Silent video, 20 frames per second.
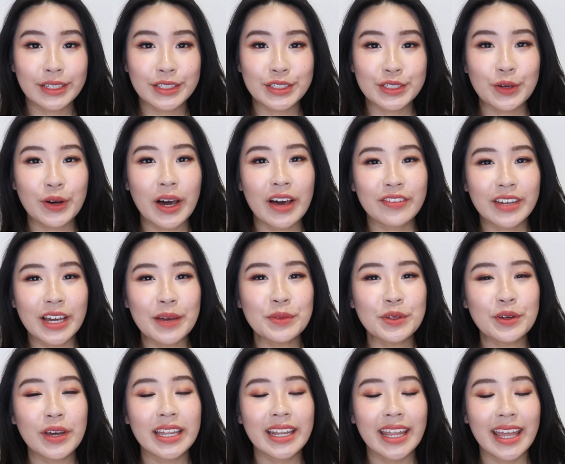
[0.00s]
So I've come
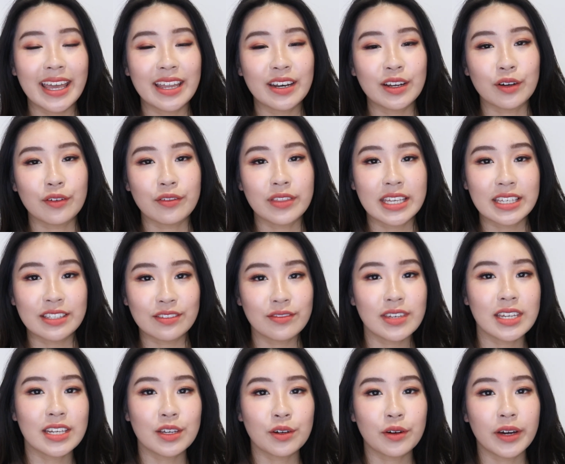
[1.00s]
to an end of this
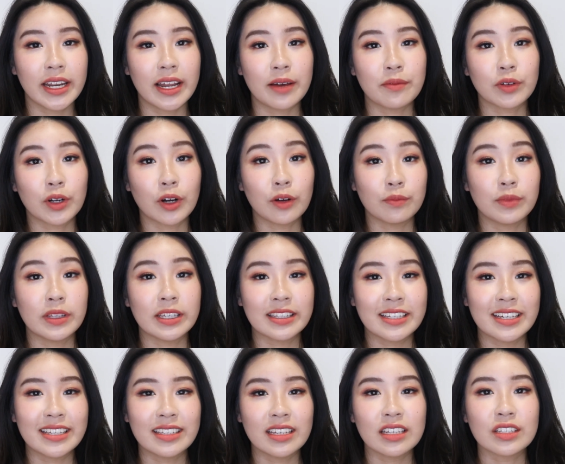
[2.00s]
video and I've
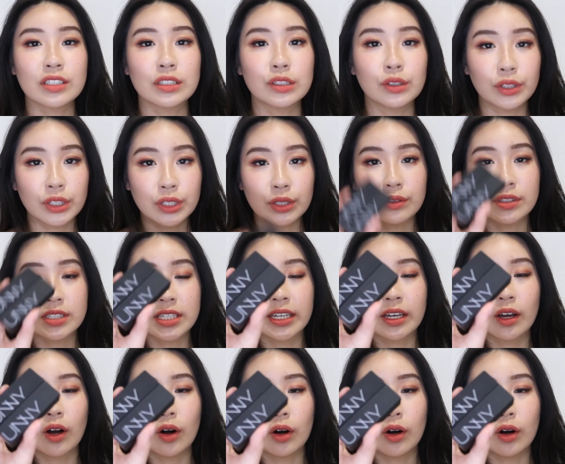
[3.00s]
completed this look using